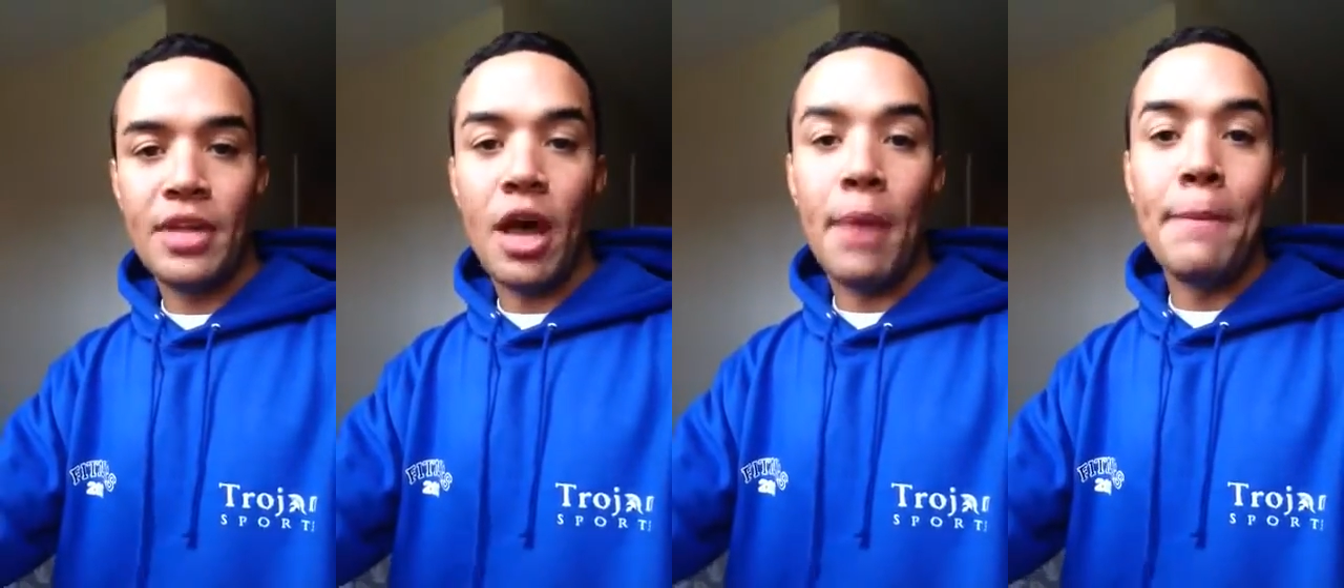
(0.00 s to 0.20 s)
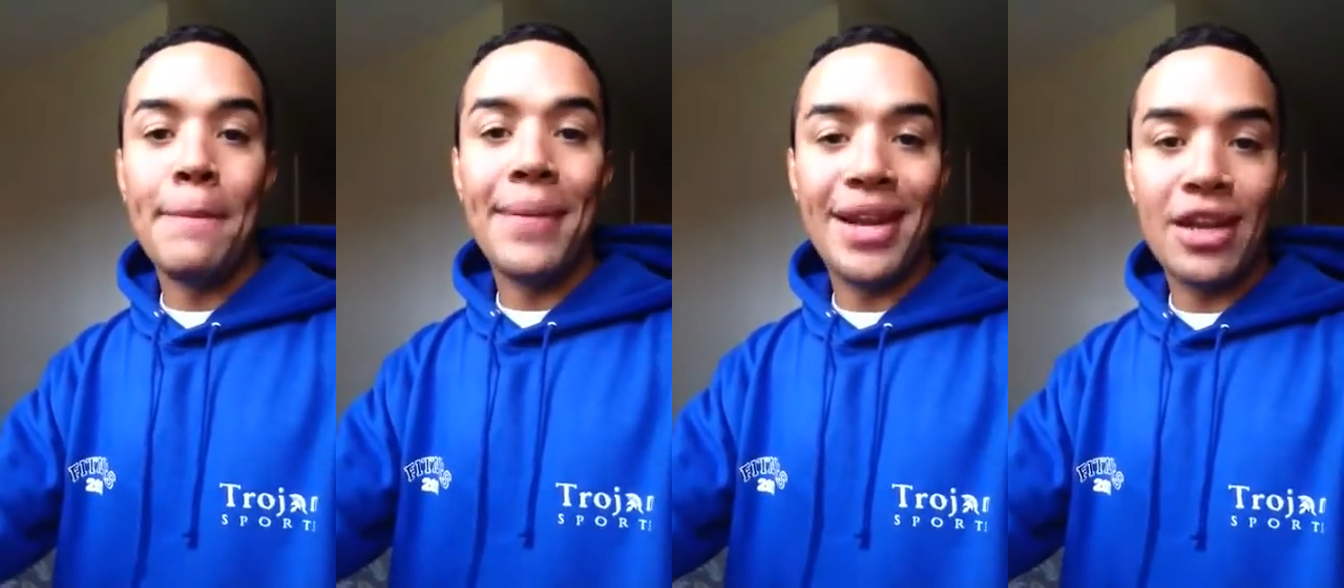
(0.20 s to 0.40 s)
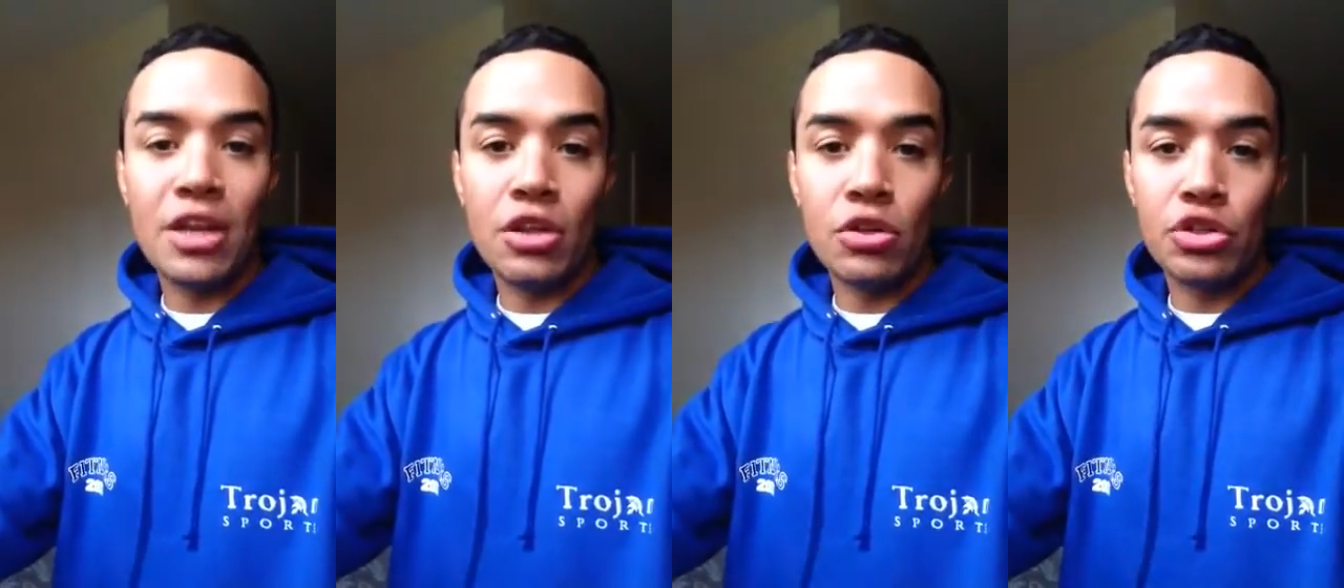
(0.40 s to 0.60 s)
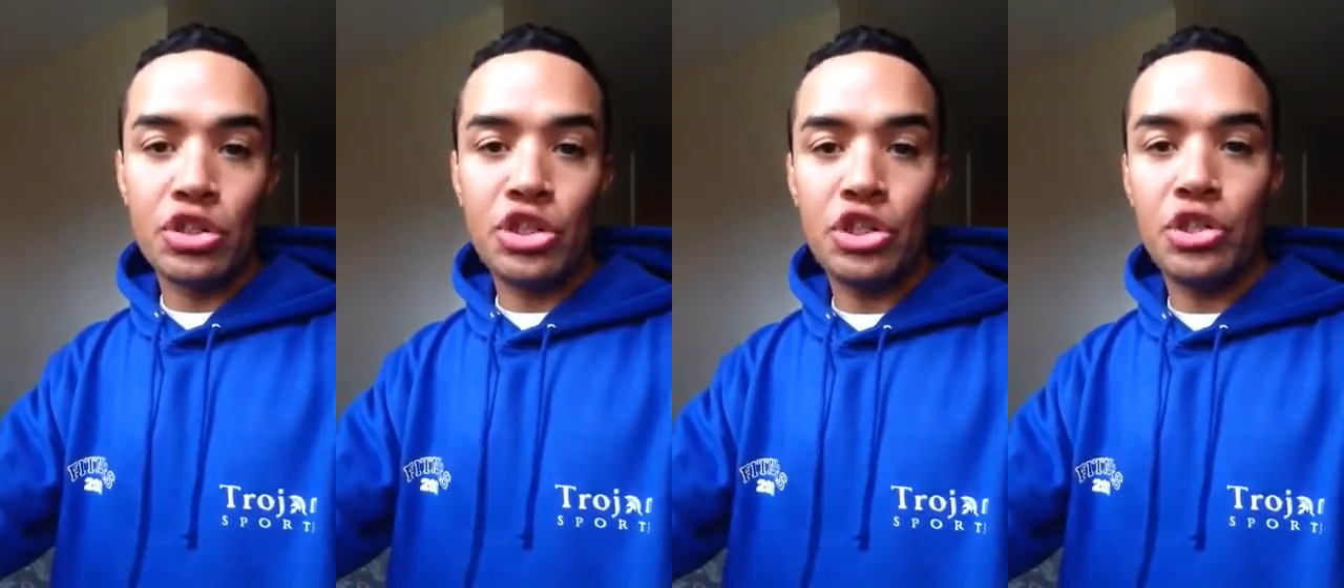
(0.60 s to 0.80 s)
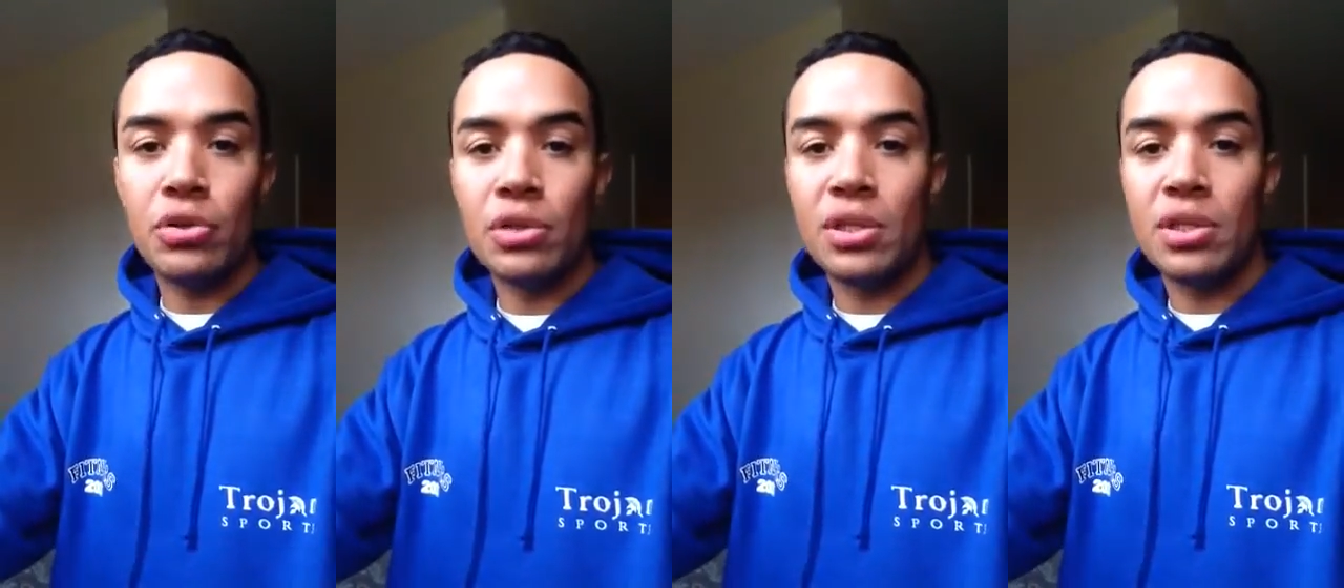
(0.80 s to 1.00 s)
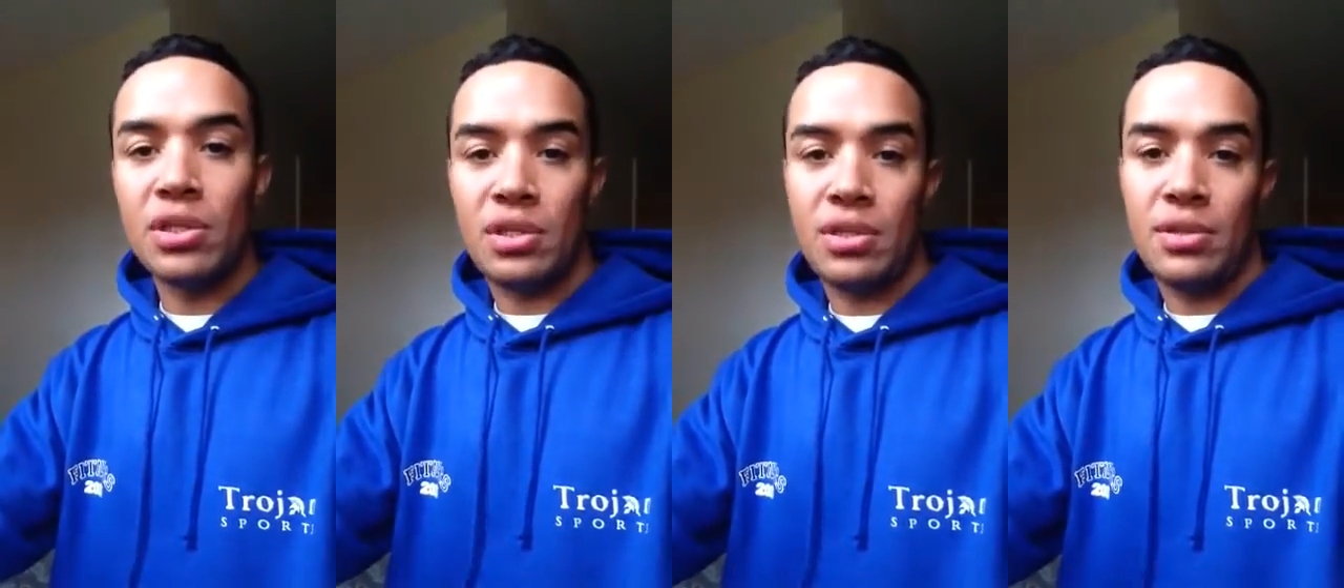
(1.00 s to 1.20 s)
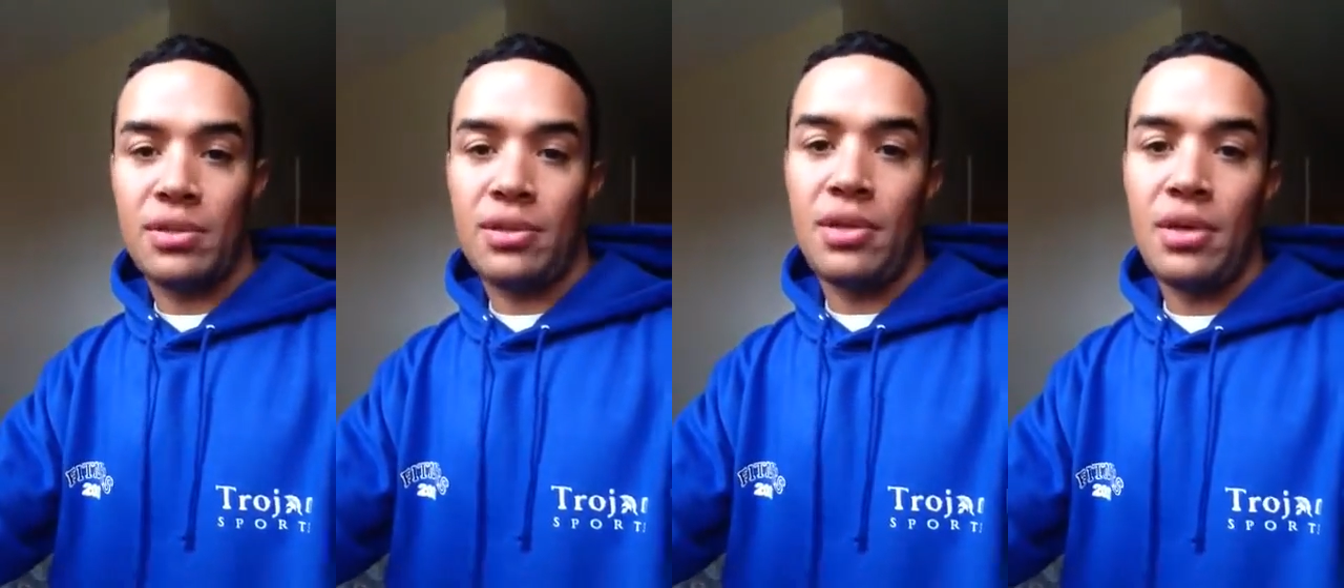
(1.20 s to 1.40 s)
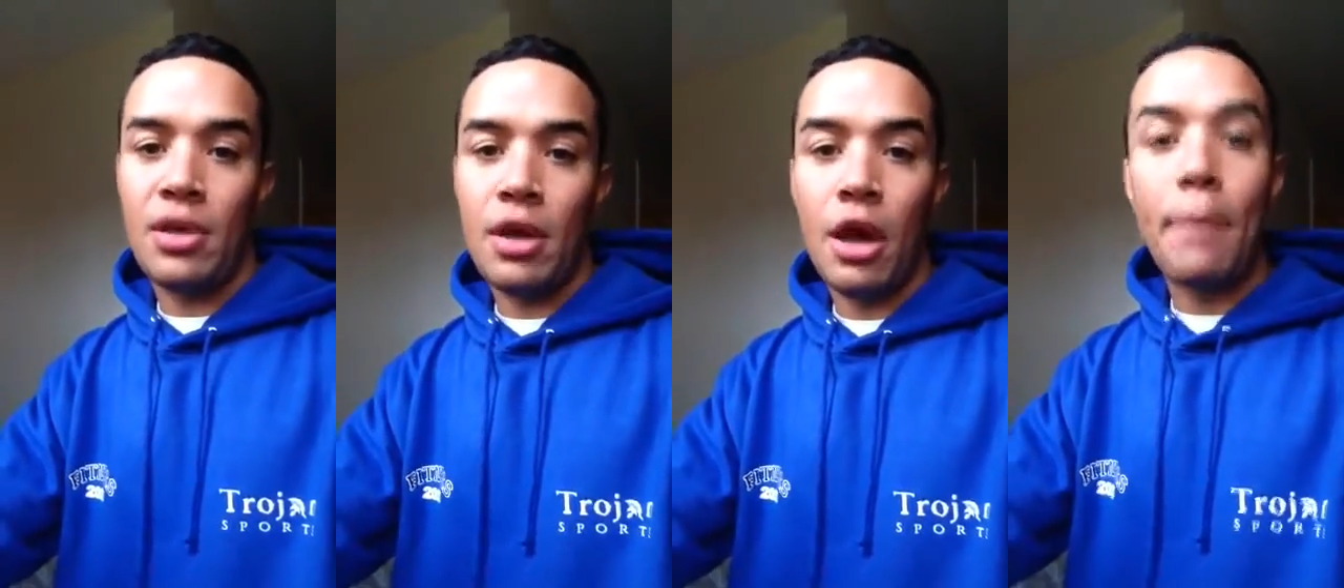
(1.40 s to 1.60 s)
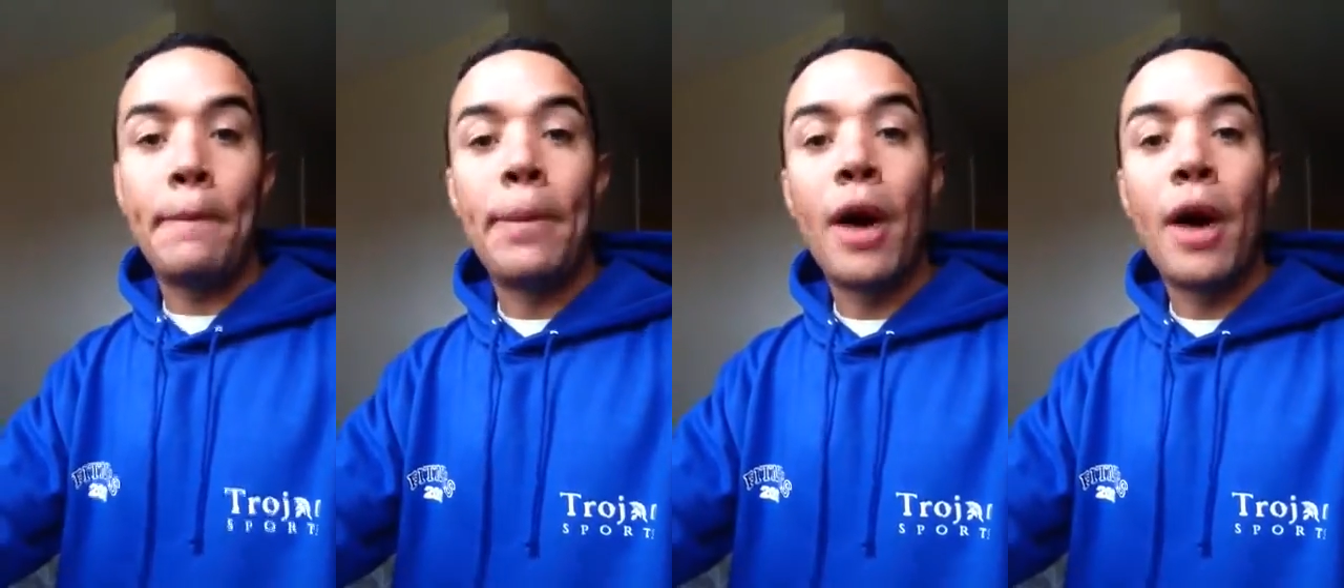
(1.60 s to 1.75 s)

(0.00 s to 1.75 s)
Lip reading: a medical student, a